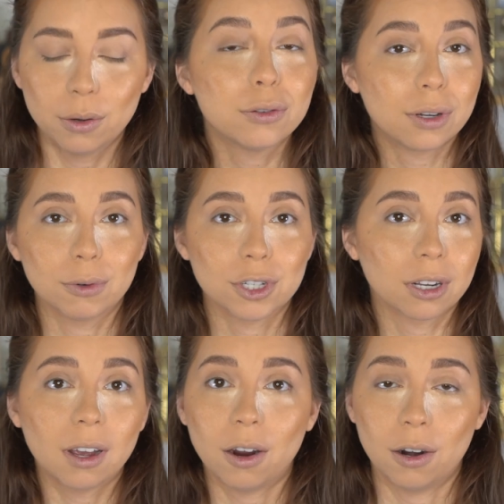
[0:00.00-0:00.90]
So we're just
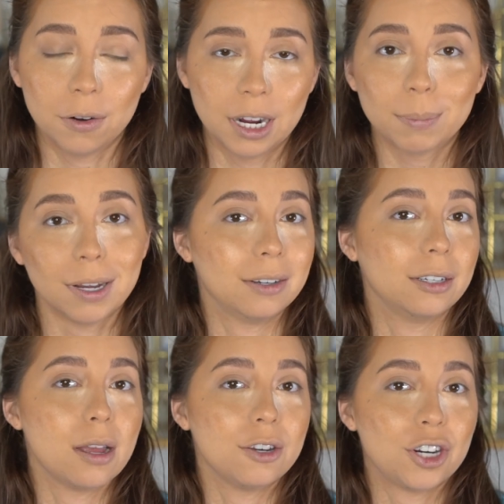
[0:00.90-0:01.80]
going to hurry up and
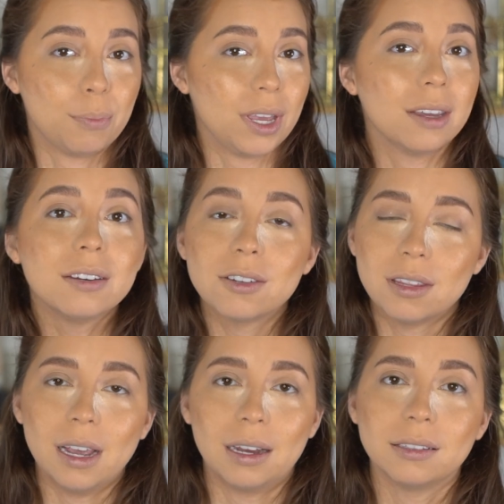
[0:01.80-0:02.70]
jump into
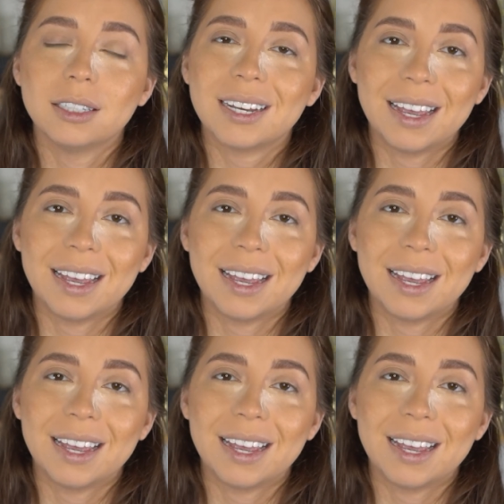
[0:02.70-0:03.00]
the eye look.